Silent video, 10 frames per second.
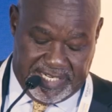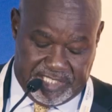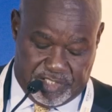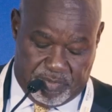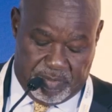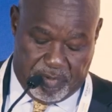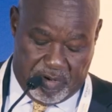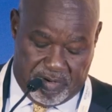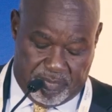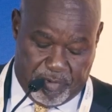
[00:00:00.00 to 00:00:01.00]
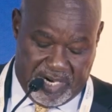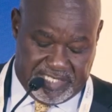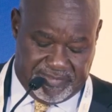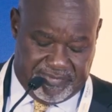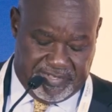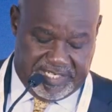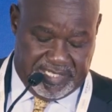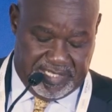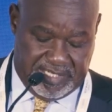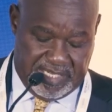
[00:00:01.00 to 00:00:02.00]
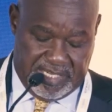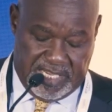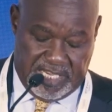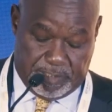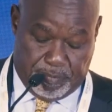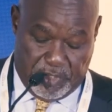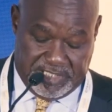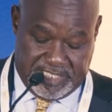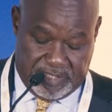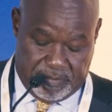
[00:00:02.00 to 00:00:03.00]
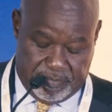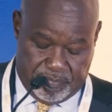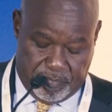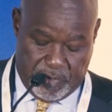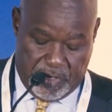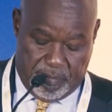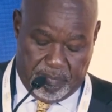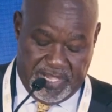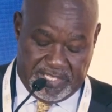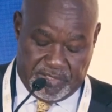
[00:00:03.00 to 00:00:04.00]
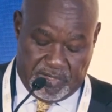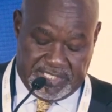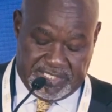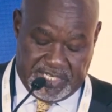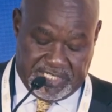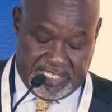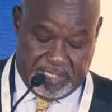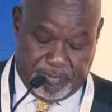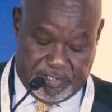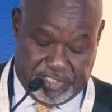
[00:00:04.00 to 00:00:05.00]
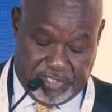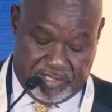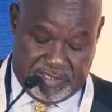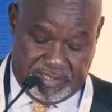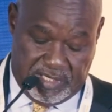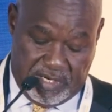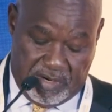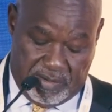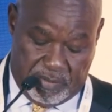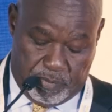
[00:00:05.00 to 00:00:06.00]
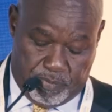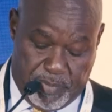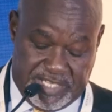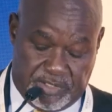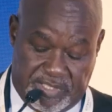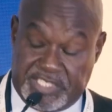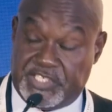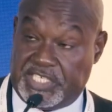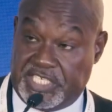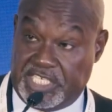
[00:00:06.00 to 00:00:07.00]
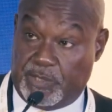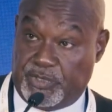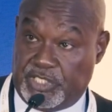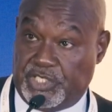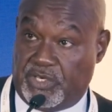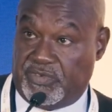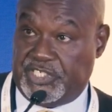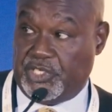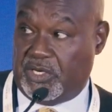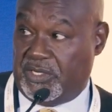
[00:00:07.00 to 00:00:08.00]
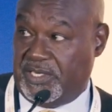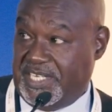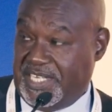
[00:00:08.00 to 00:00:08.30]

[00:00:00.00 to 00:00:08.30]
needs to be proactively exploited based on the strategic position of Isiolo.